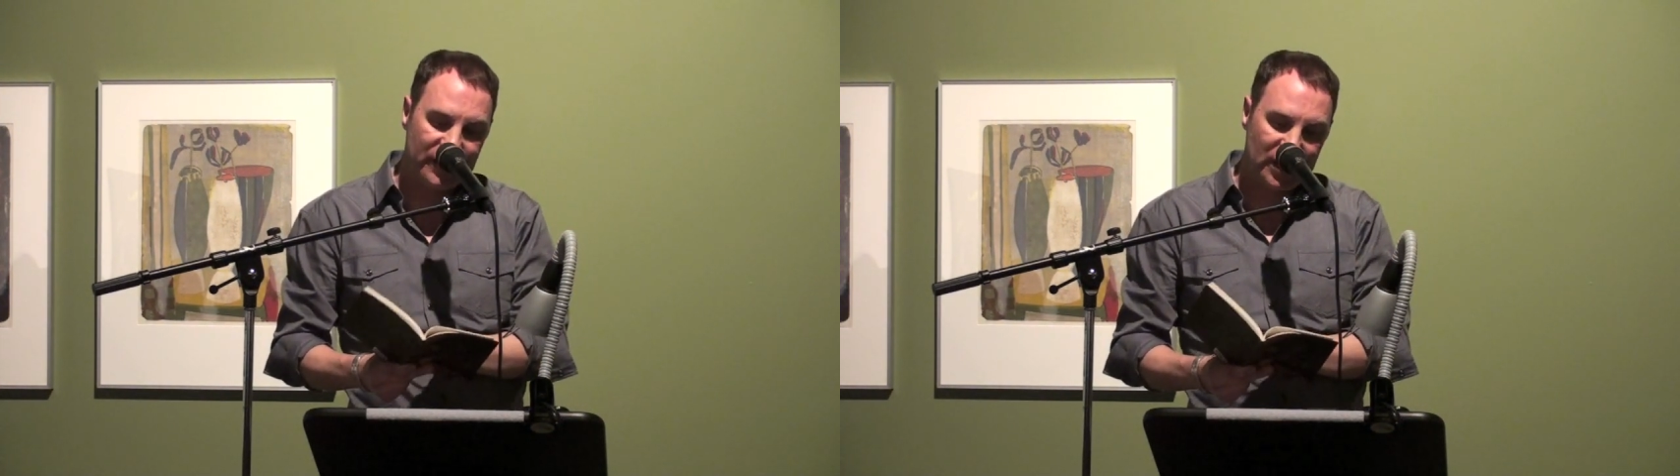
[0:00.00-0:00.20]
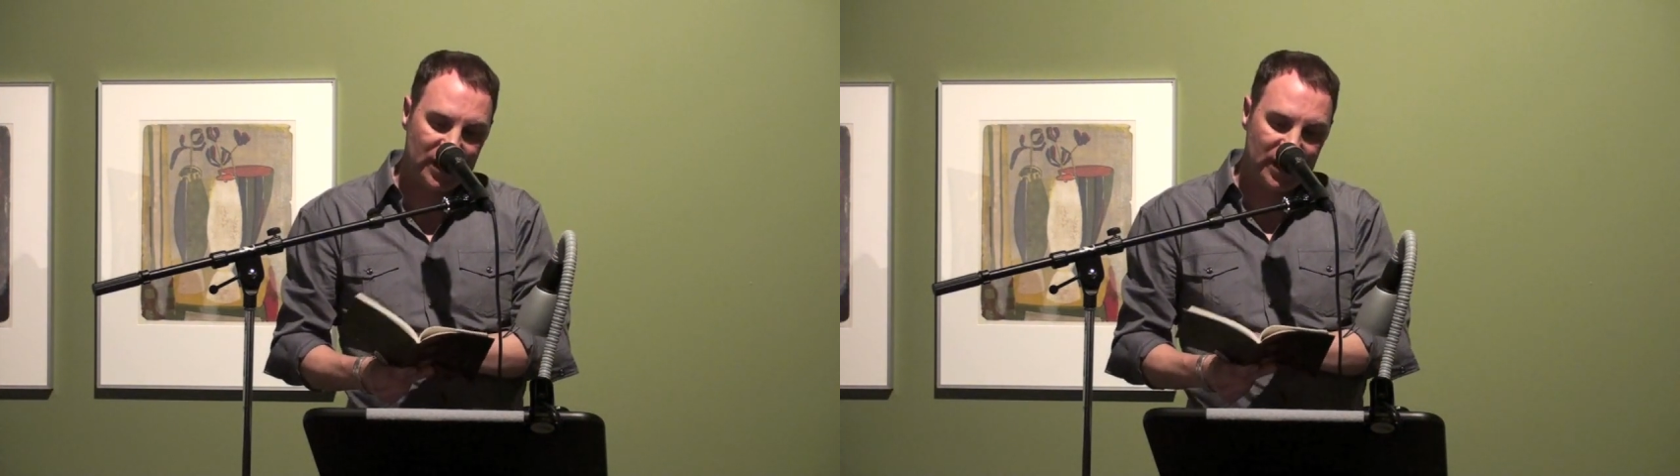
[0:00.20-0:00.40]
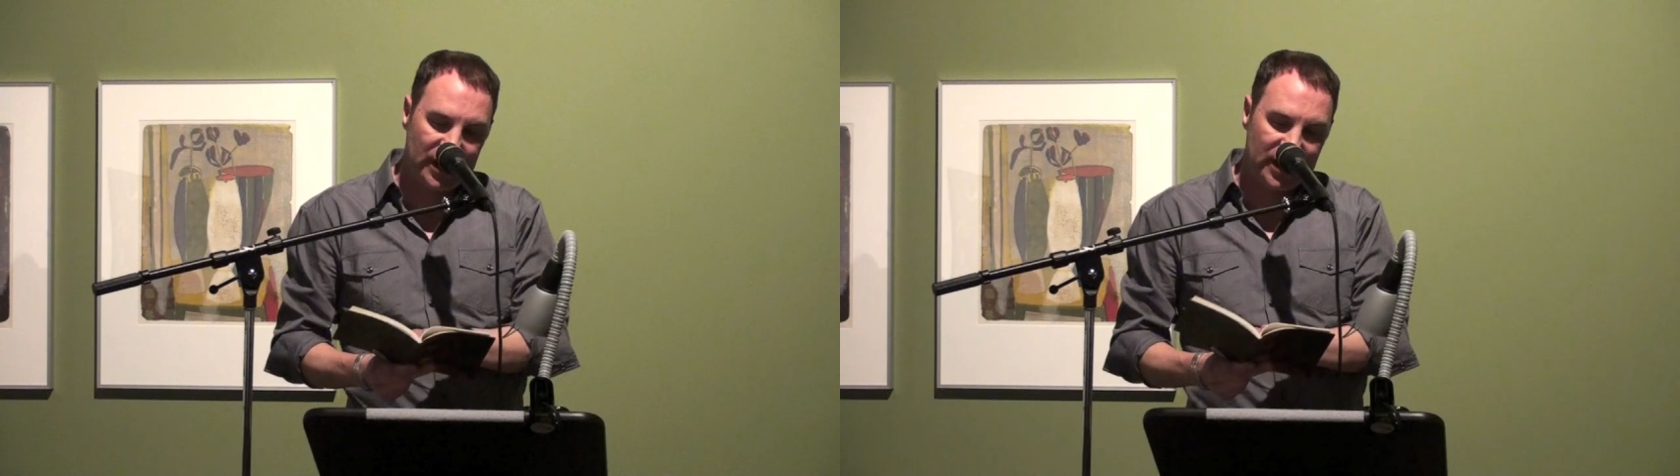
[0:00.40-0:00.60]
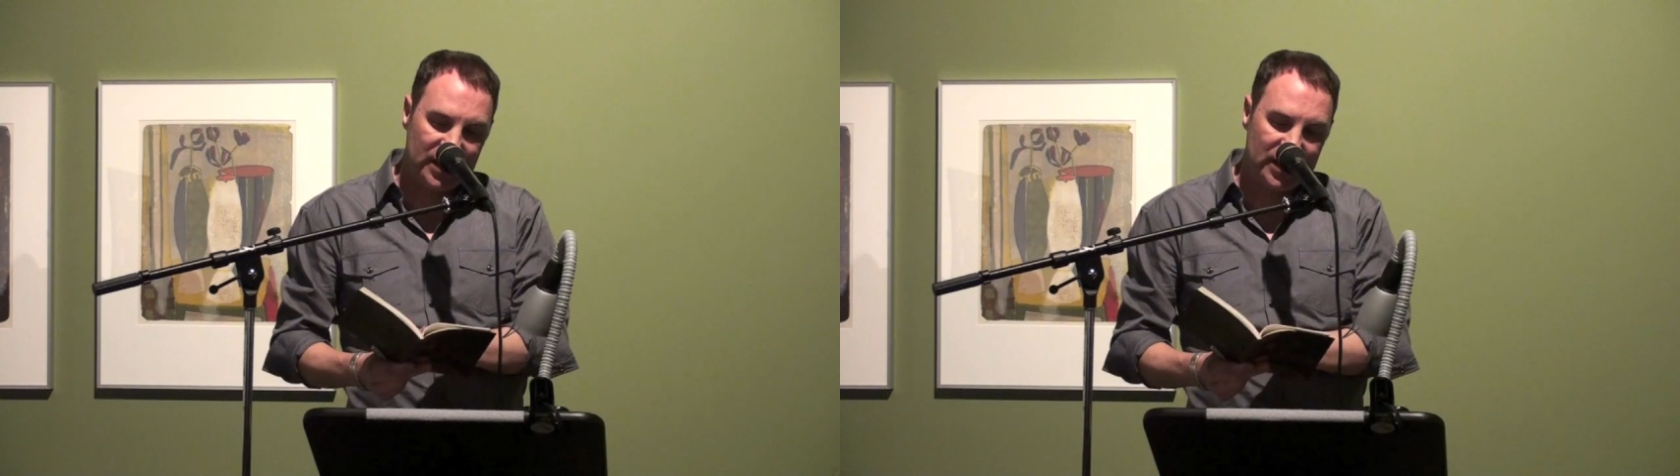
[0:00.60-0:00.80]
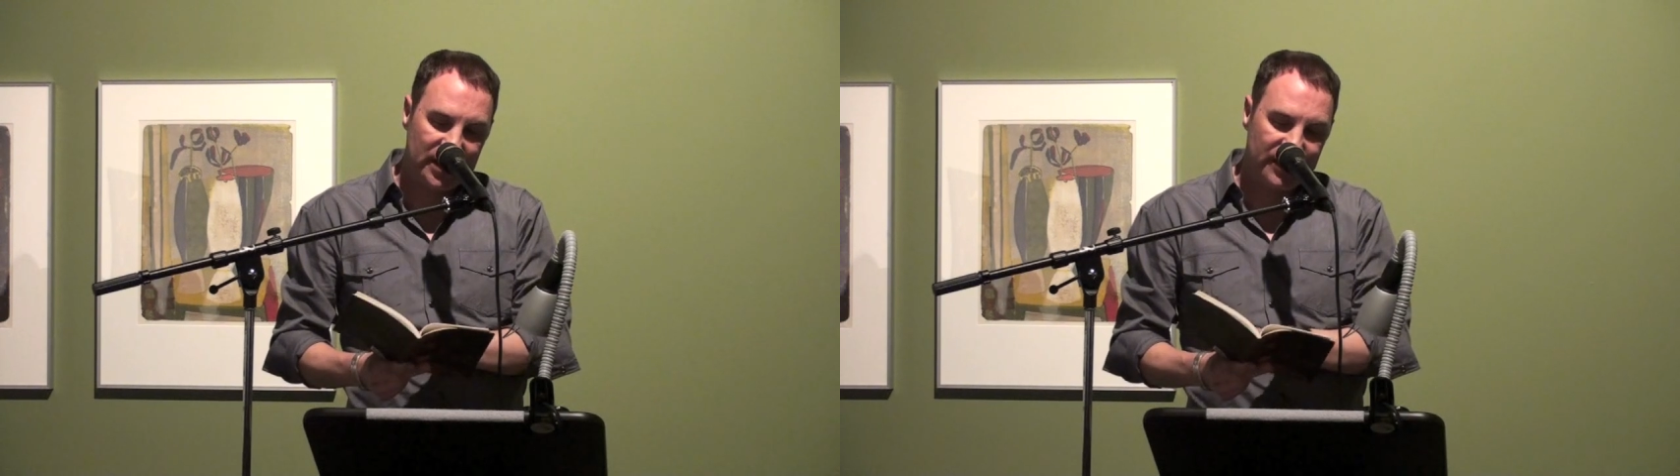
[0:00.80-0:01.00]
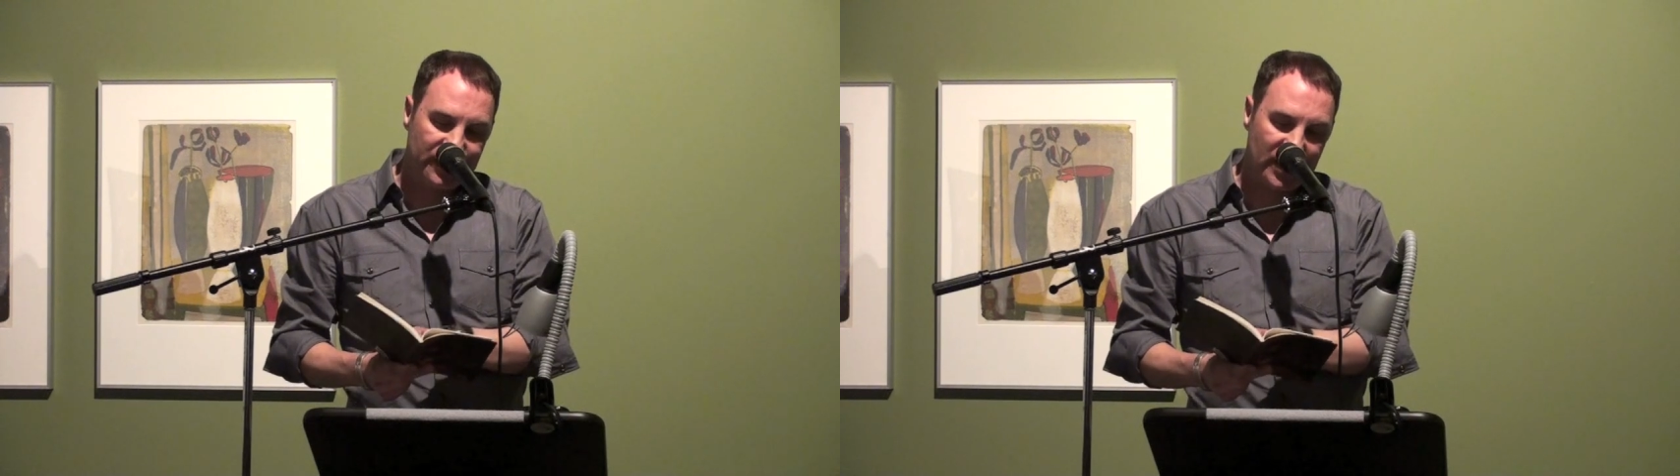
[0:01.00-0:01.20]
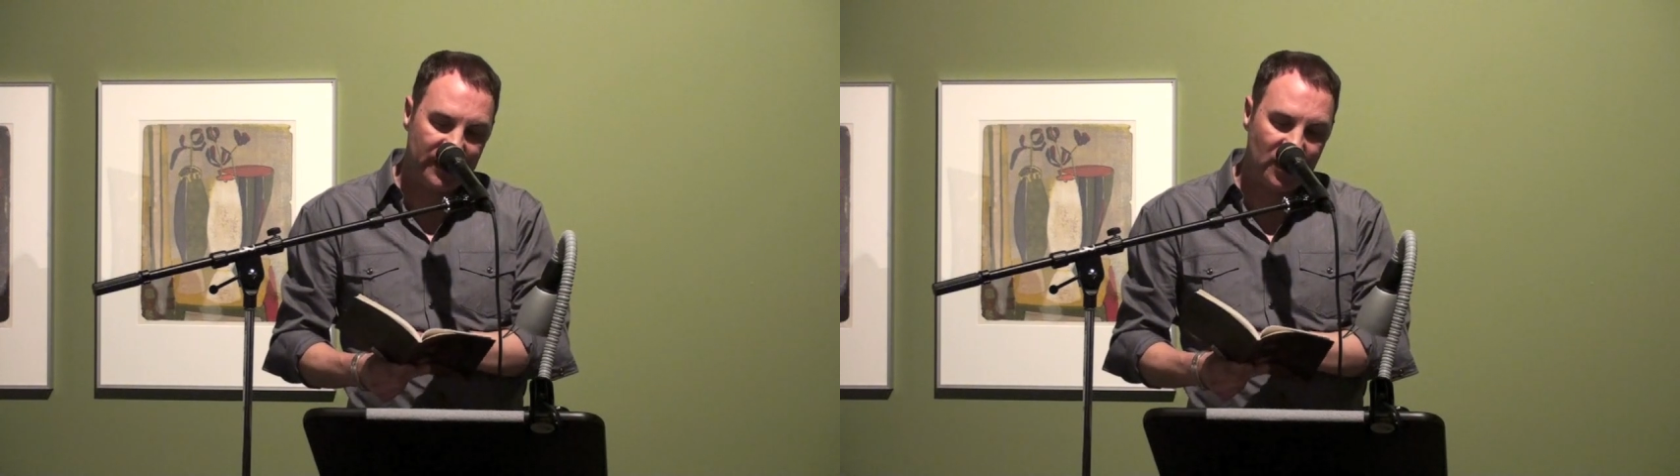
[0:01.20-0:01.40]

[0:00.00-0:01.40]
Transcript: And uh,